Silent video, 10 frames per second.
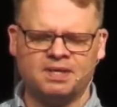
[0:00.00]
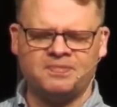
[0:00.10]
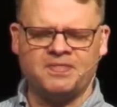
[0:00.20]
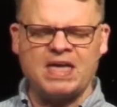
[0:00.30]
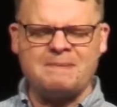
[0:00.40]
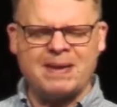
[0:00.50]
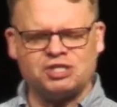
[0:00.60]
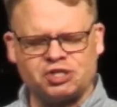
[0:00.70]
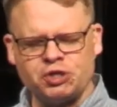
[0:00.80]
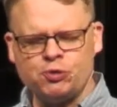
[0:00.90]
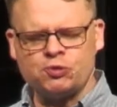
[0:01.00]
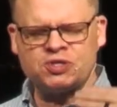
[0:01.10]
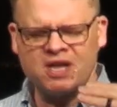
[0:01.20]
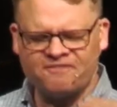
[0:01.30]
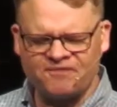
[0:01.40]
that they may choose
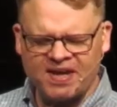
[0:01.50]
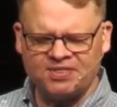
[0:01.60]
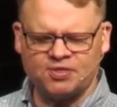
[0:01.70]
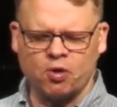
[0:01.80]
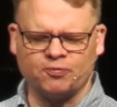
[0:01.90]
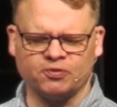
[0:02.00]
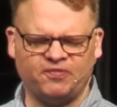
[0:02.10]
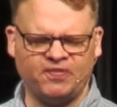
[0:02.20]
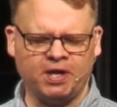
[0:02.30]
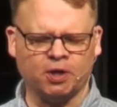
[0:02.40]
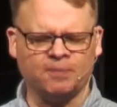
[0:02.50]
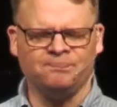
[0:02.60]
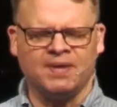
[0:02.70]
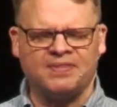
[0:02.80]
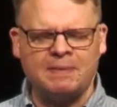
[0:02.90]
faith over fear,
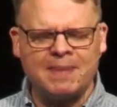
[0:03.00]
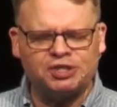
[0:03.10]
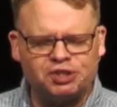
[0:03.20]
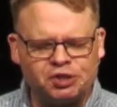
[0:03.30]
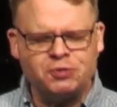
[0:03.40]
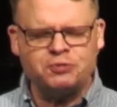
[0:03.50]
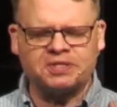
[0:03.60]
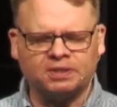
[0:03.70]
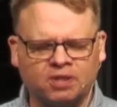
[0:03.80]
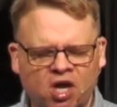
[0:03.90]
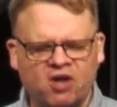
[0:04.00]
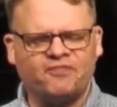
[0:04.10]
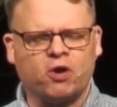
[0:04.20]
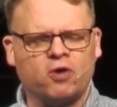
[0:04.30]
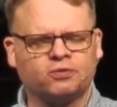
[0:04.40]
and they may choose love
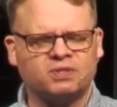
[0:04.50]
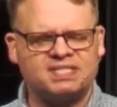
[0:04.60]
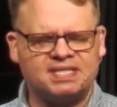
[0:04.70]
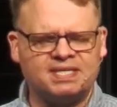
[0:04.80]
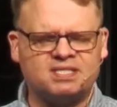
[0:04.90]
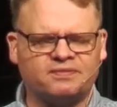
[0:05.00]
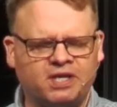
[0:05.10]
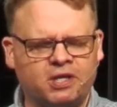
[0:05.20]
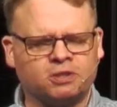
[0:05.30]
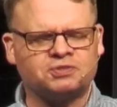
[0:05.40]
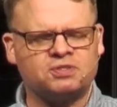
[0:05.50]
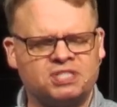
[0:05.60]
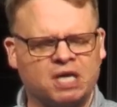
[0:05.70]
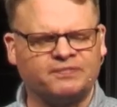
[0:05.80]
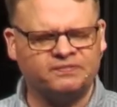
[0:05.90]
over a sense of guilt or
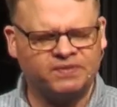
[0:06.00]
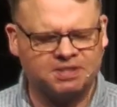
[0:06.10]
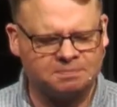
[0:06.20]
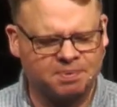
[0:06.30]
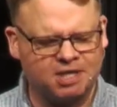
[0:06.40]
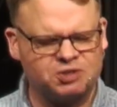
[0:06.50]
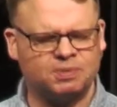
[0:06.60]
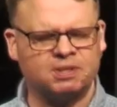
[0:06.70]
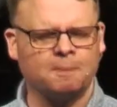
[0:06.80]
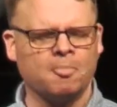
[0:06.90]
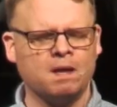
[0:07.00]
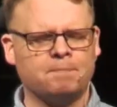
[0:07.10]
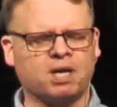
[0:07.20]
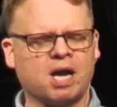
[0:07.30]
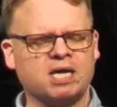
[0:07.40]
self-inflicted punishment
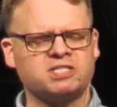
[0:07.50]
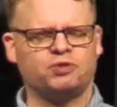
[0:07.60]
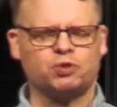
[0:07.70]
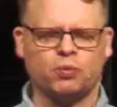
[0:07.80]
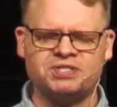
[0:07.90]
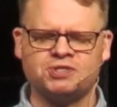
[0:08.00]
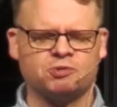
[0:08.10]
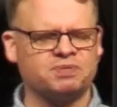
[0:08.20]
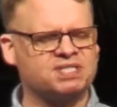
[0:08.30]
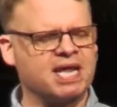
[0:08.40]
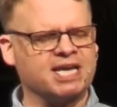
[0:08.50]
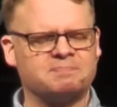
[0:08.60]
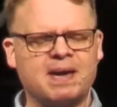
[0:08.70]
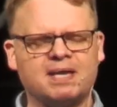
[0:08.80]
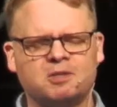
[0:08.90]
because of choices or mistakes
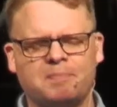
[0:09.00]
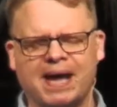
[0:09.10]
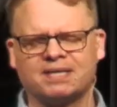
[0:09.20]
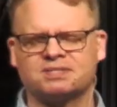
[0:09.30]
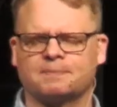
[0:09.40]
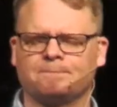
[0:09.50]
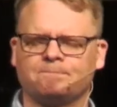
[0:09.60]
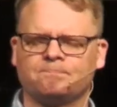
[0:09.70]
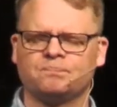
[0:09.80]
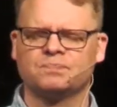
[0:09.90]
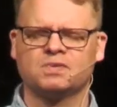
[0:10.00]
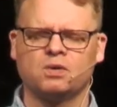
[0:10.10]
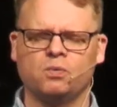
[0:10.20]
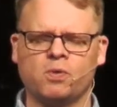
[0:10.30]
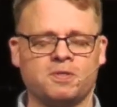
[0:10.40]
made in the past,
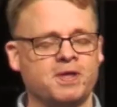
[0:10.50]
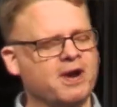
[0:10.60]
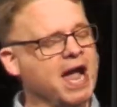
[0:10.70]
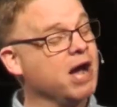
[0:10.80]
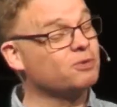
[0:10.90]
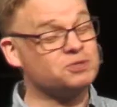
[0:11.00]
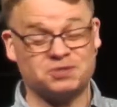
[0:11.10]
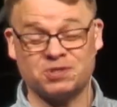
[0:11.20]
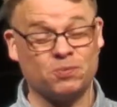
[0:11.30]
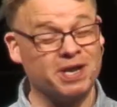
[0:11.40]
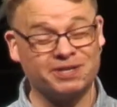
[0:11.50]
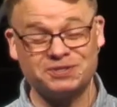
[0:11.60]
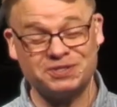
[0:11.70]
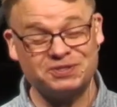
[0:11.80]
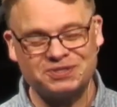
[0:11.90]
whether they are ours or someone
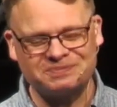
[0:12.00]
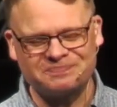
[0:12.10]
else's.